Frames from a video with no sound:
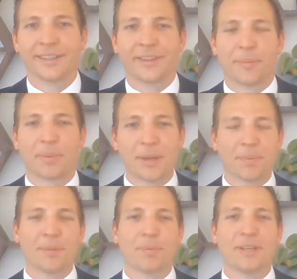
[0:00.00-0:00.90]
The
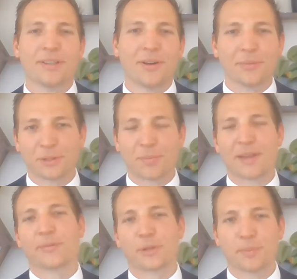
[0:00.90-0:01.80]
PPP loan was
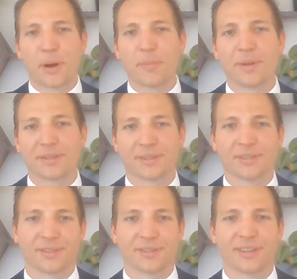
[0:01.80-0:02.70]
made for small
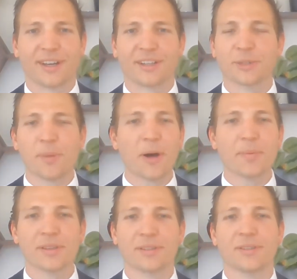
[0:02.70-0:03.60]
businesses. Small
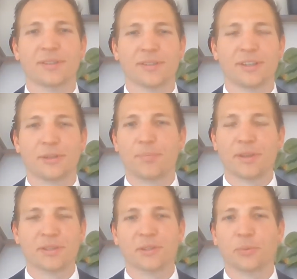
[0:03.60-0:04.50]
business is a
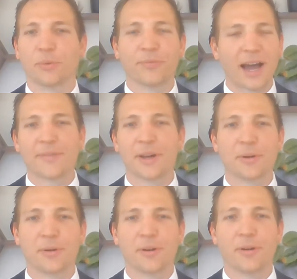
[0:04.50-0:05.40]
business with
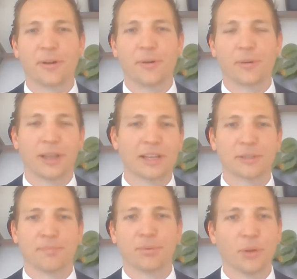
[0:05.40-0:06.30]
500 or less
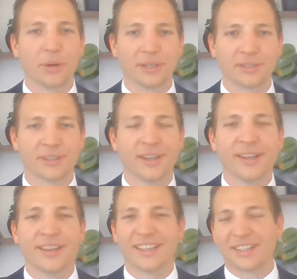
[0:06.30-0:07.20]
employees.
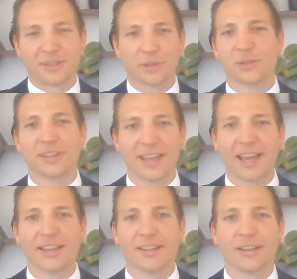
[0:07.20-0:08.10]
In addition to
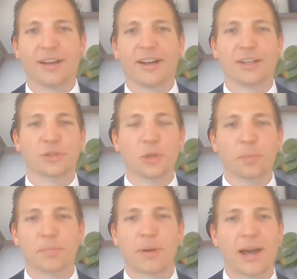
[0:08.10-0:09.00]
that, sole
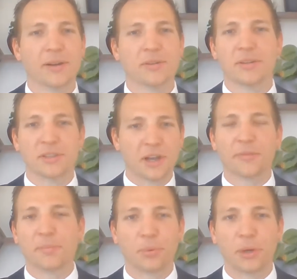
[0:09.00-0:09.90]
proprietors and
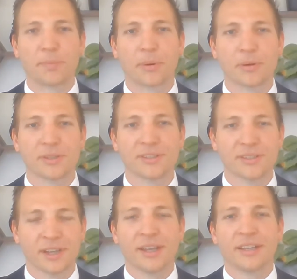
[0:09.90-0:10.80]
self-employed
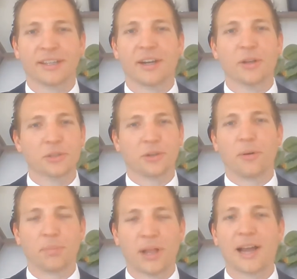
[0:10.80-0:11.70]
persons can
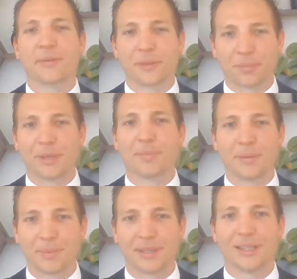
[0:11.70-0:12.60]
also apply for the
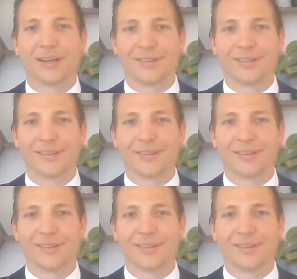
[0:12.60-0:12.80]
PPP loan.